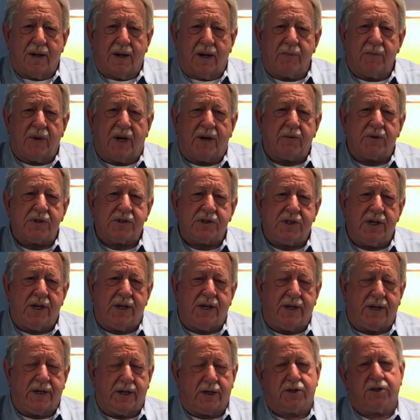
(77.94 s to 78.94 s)
And Mike was
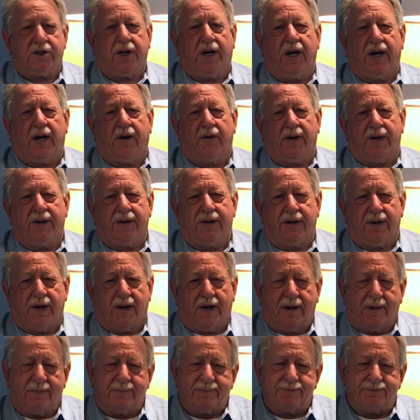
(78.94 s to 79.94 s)
sitting in a chair and
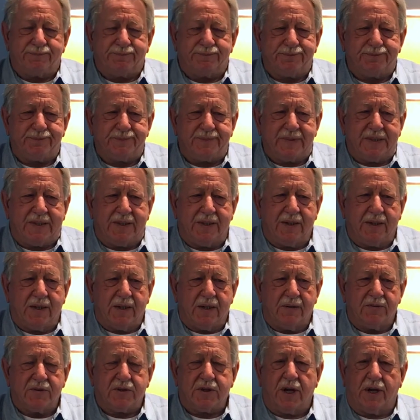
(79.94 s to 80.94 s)

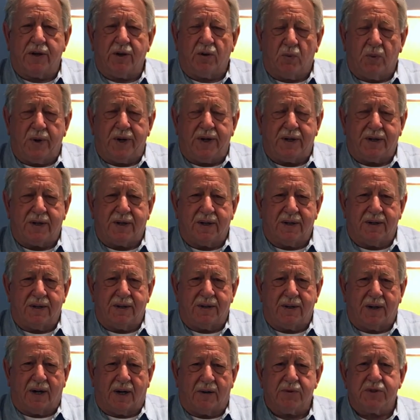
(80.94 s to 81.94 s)
he was kind of weak,
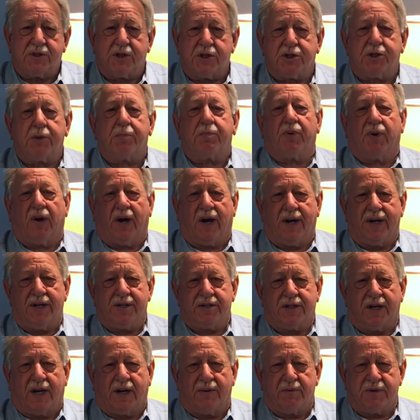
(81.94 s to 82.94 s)
and I was the
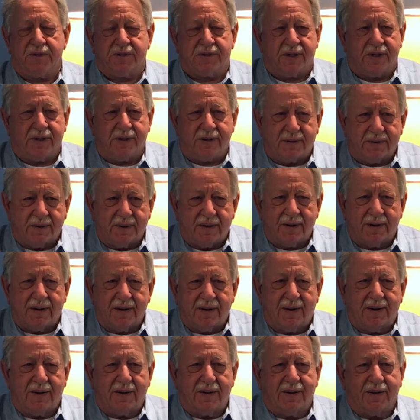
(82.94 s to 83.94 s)
surprise. I was the
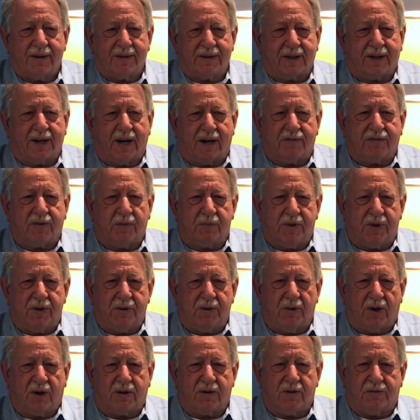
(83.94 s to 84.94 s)
guy from New
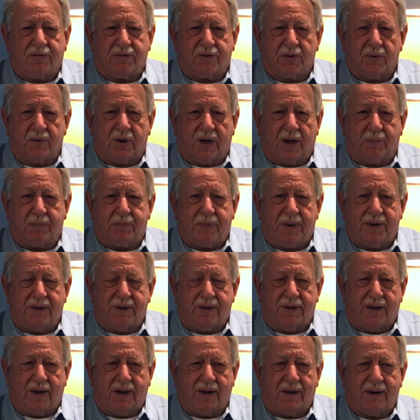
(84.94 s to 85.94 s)
York who flew up
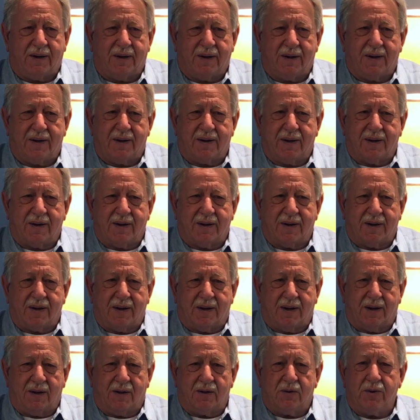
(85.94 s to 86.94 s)
and
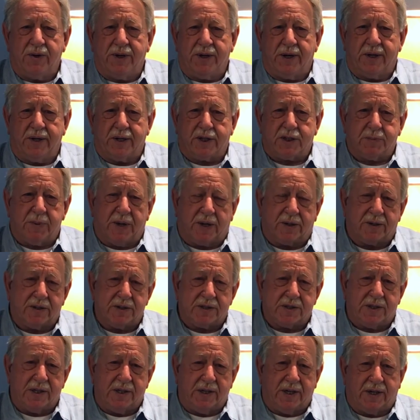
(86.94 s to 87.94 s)
who he didn't expect
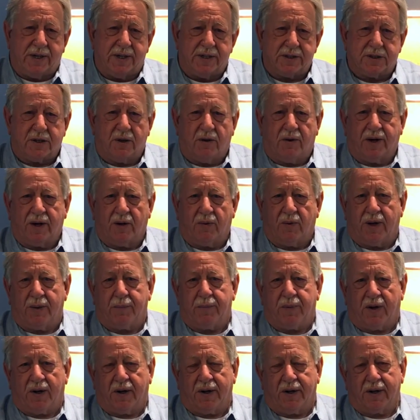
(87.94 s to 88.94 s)
to see at his going away
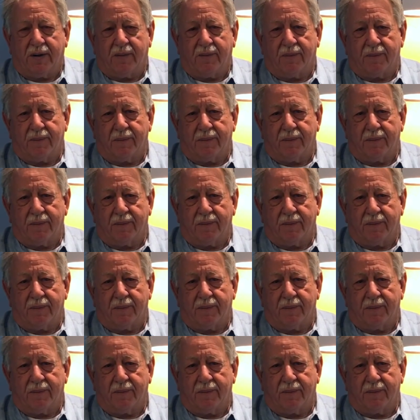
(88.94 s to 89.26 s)
party.